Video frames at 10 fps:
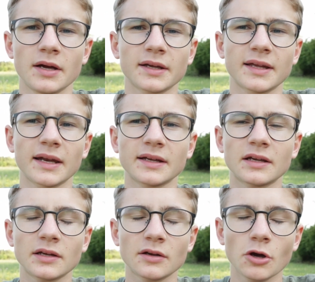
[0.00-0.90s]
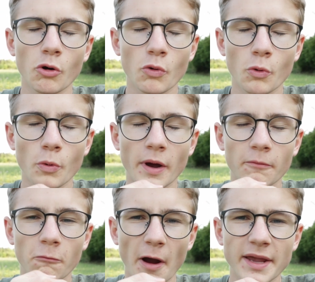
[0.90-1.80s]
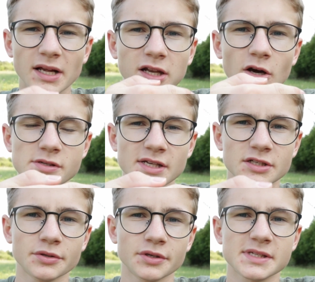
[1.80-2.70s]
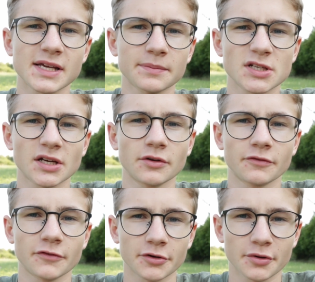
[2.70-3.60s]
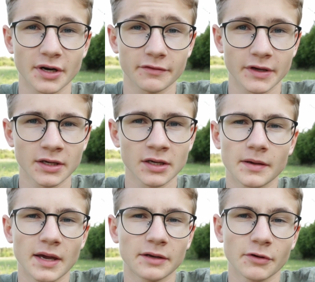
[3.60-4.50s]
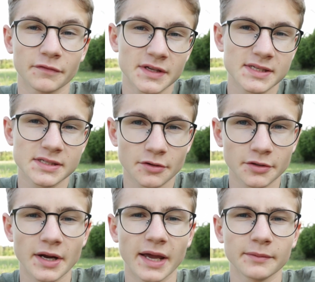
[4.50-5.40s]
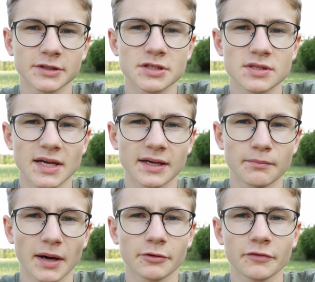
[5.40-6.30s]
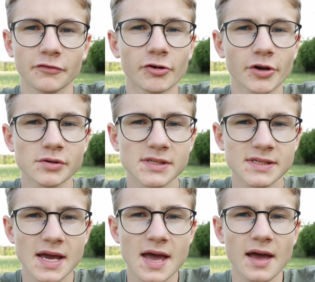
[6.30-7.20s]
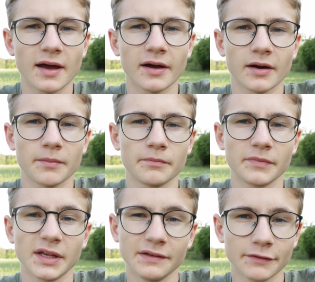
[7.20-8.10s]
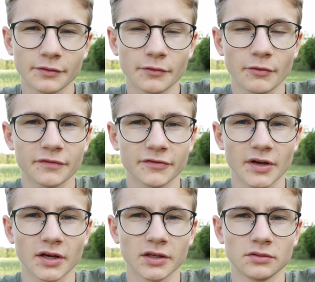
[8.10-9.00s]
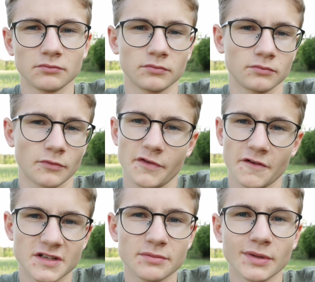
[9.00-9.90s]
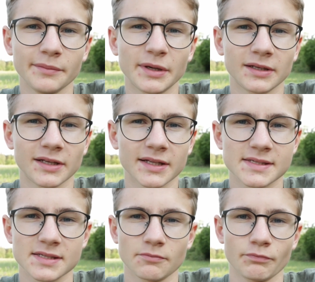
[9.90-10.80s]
can go way closer to your subject you're photographing, and with this you're able to take macro photos even with a 50mm lens.